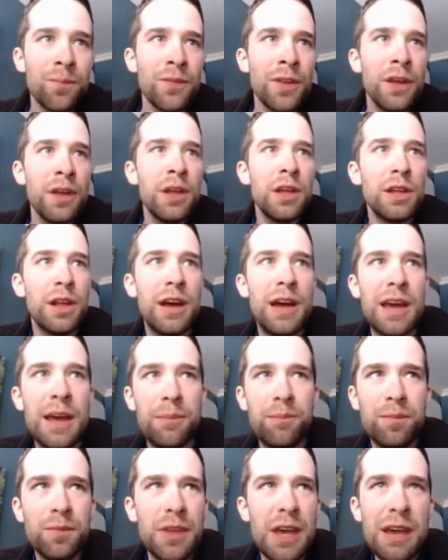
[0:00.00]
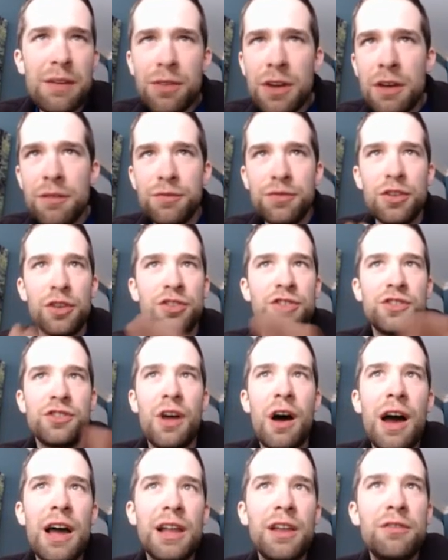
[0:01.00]
Like, even if the
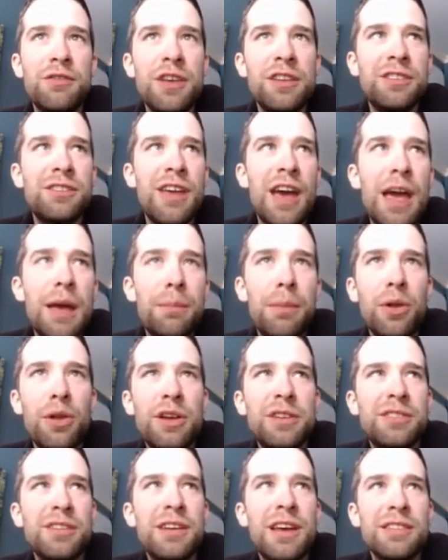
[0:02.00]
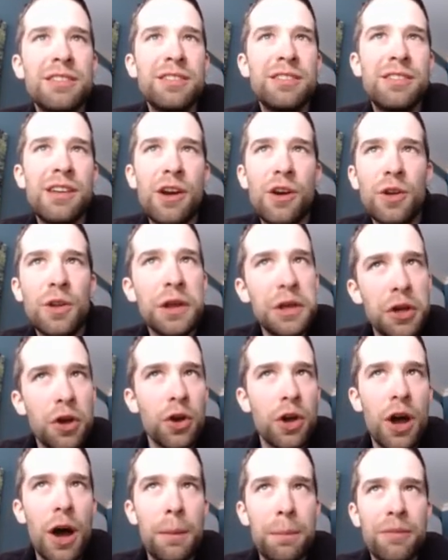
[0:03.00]
style of this table isn't necessarily your
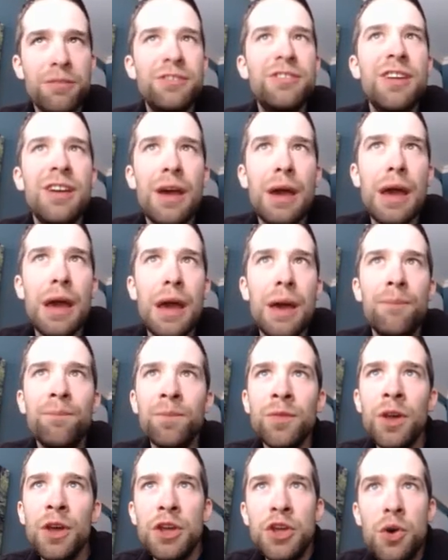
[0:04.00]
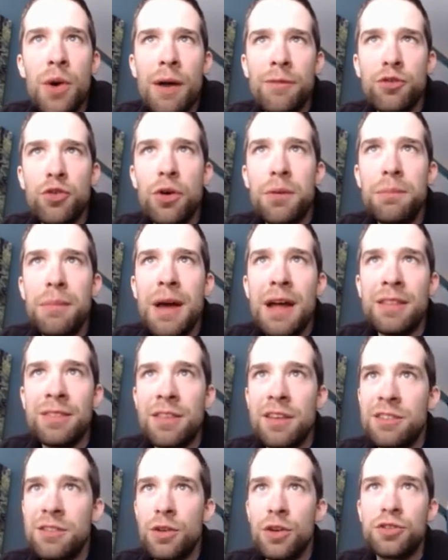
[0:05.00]
cup of tea, you have to admit
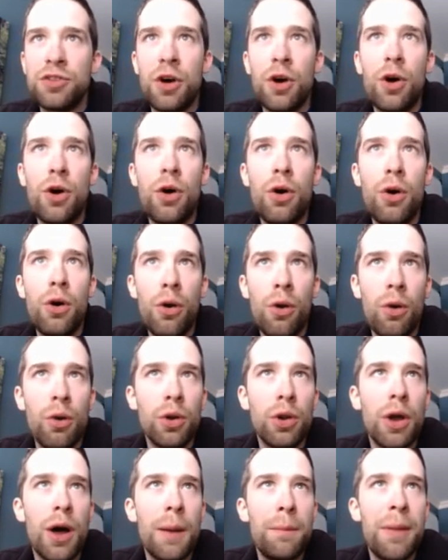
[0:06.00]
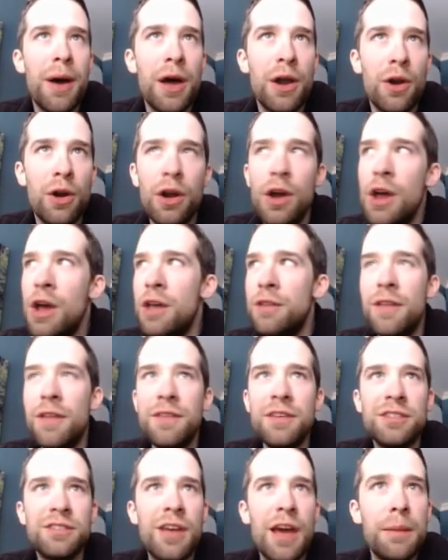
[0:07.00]
this looks a whole lot better than
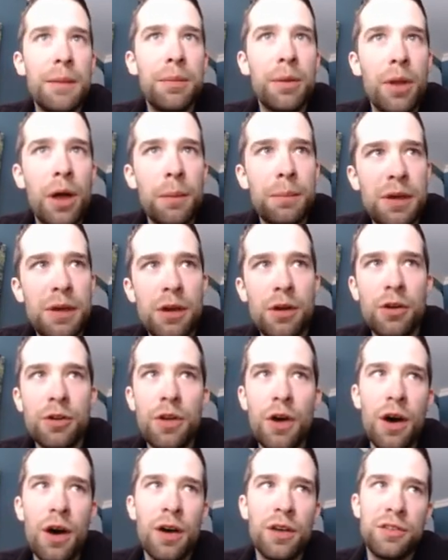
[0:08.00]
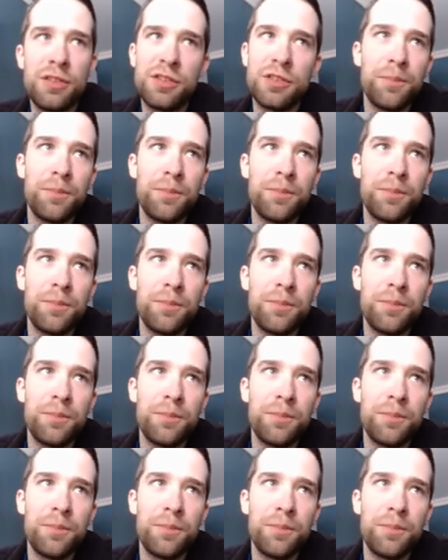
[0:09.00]
this table up here does.